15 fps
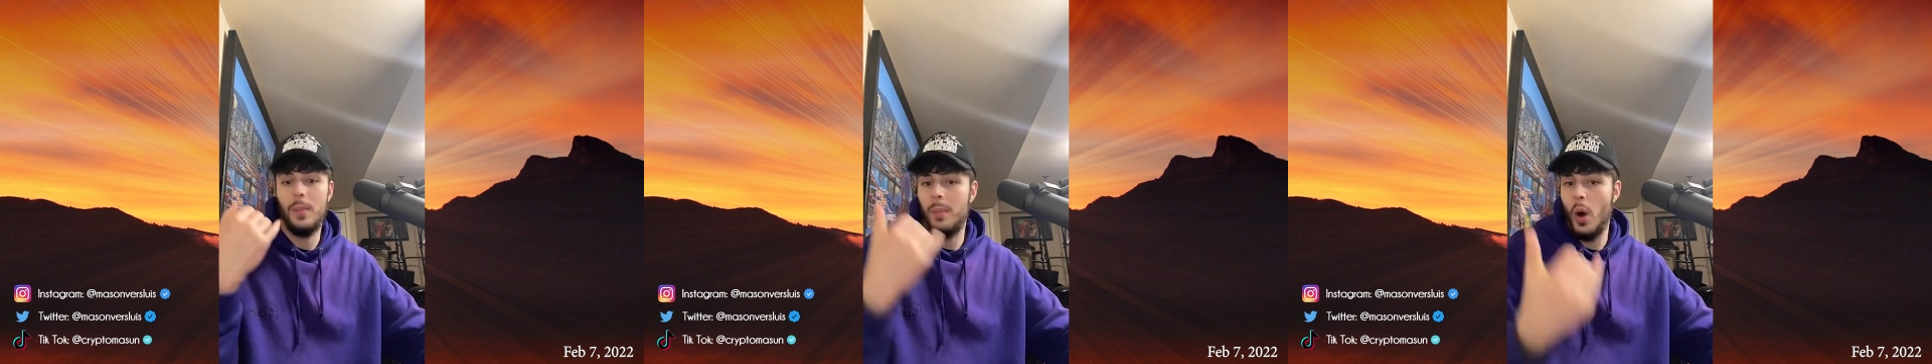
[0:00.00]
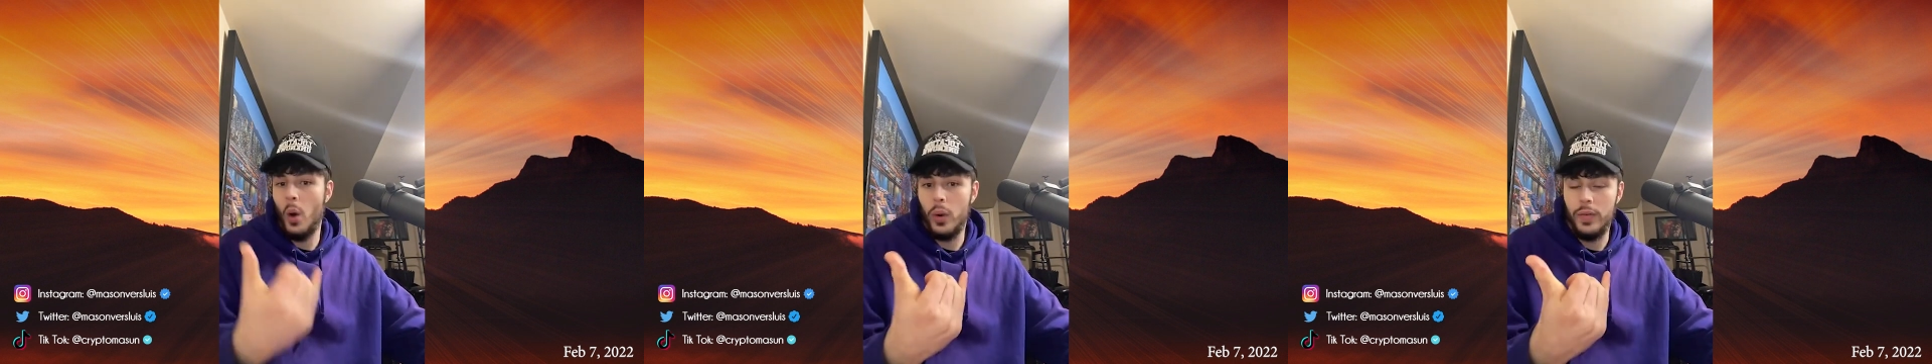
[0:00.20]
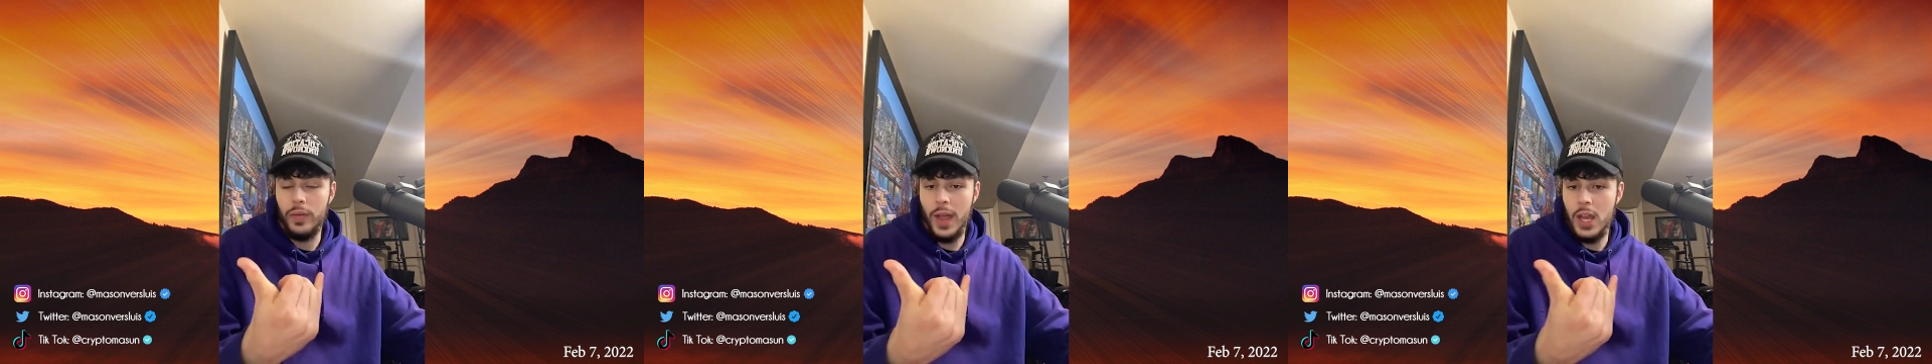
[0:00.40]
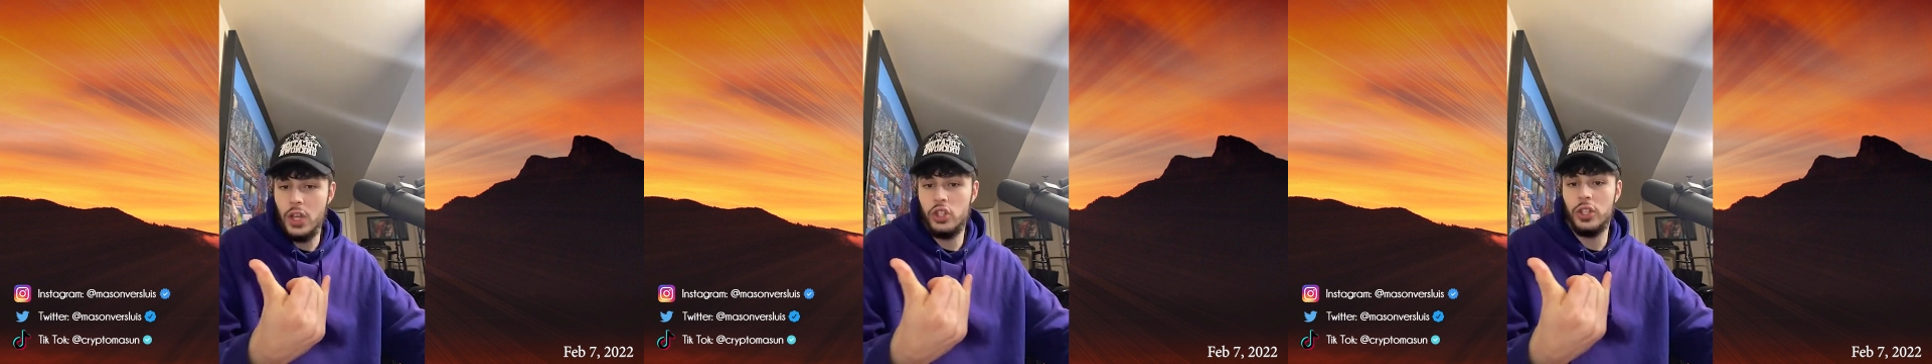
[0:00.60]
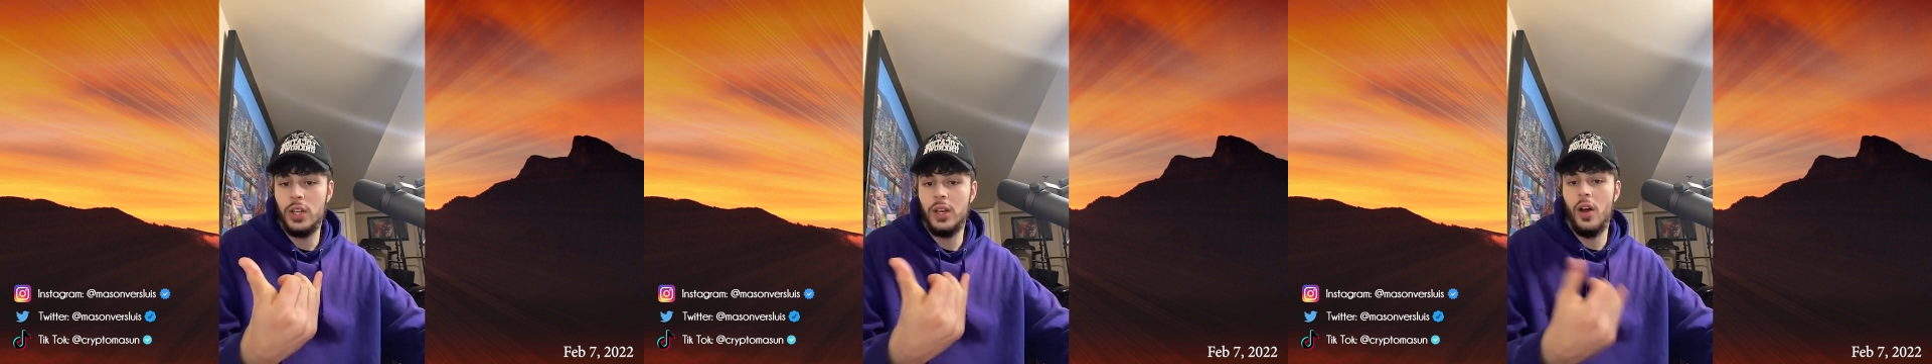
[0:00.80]

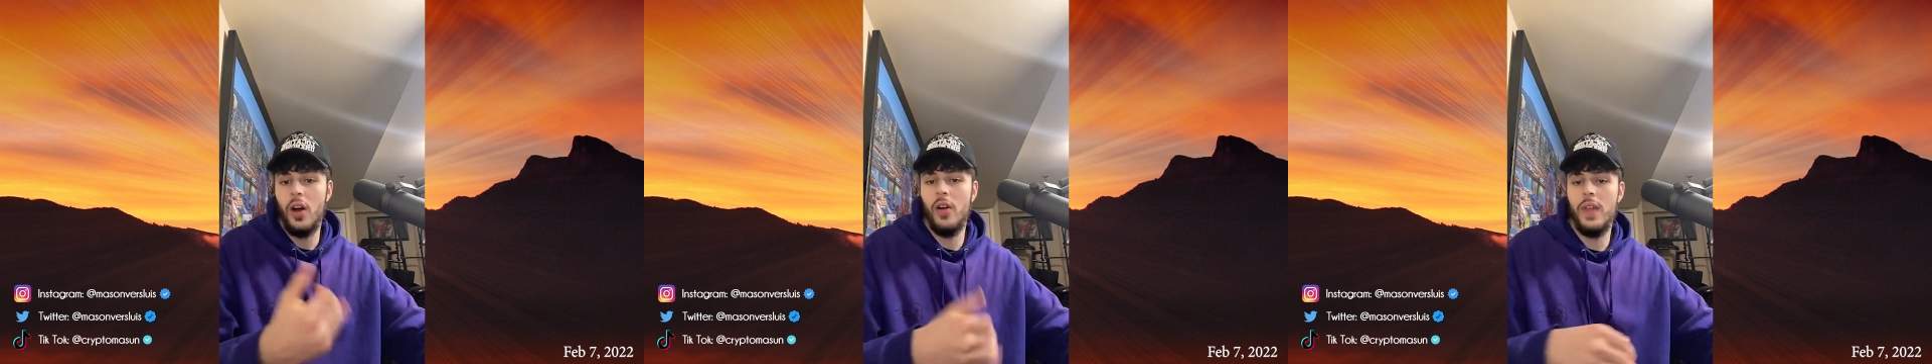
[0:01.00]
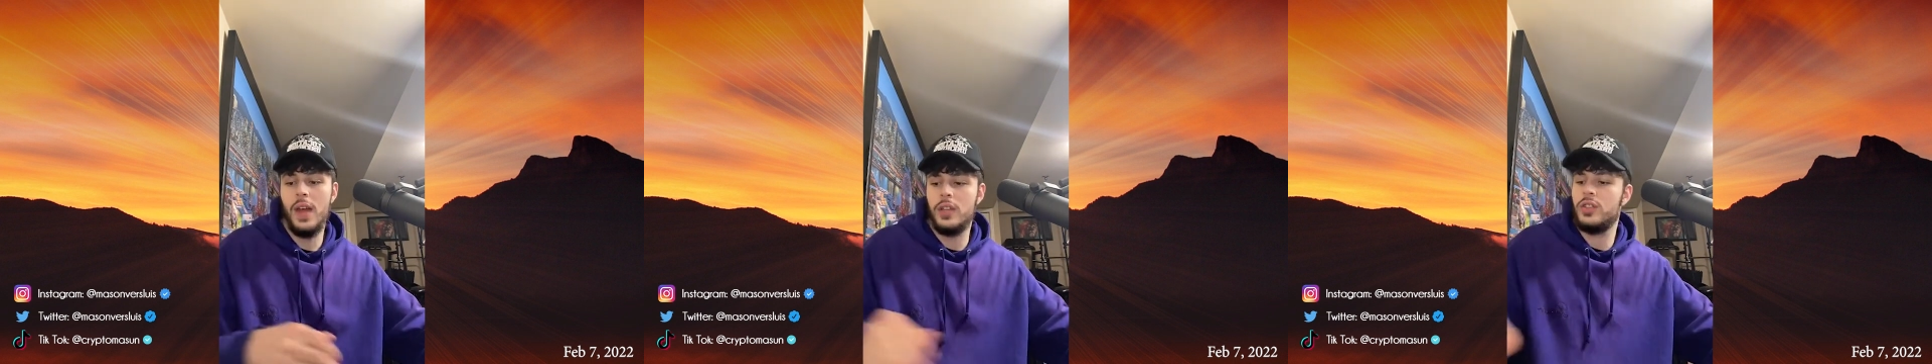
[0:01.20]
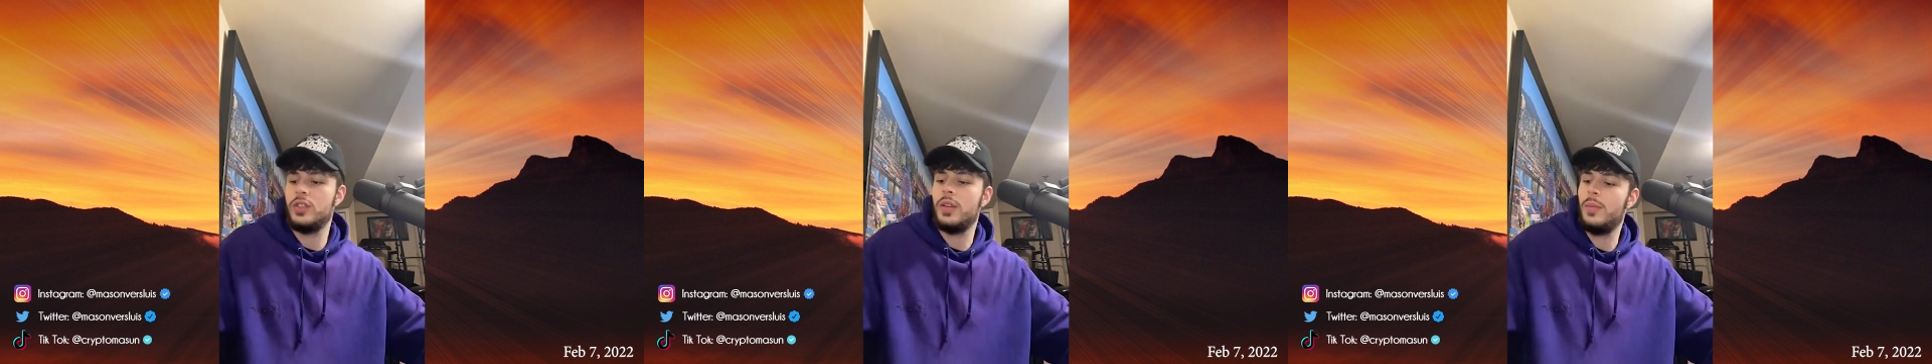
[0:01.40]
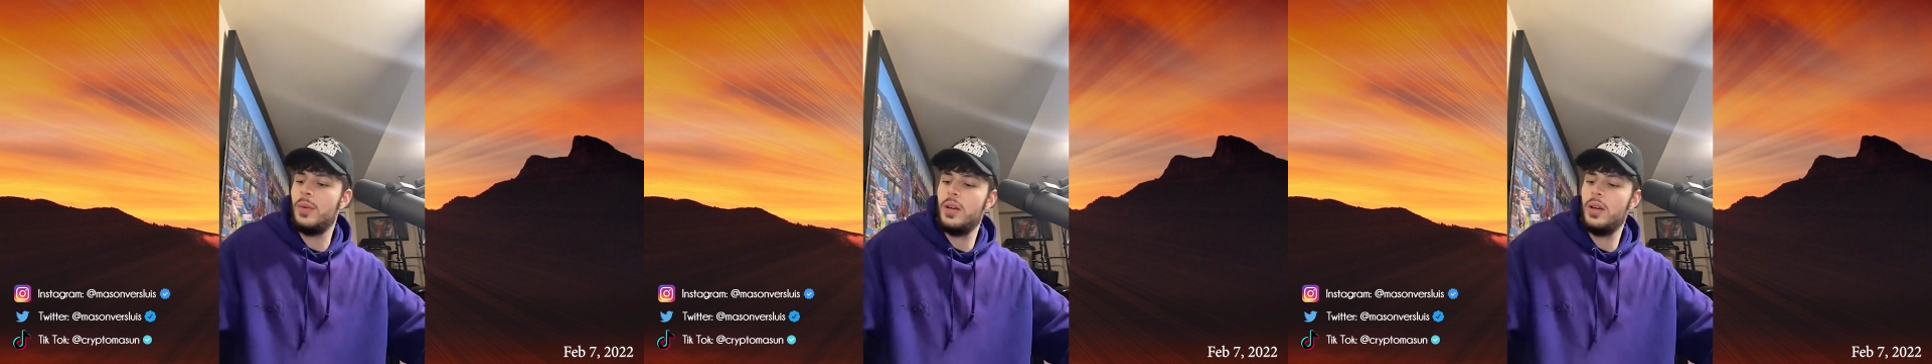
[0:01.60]
motivation, all that shit,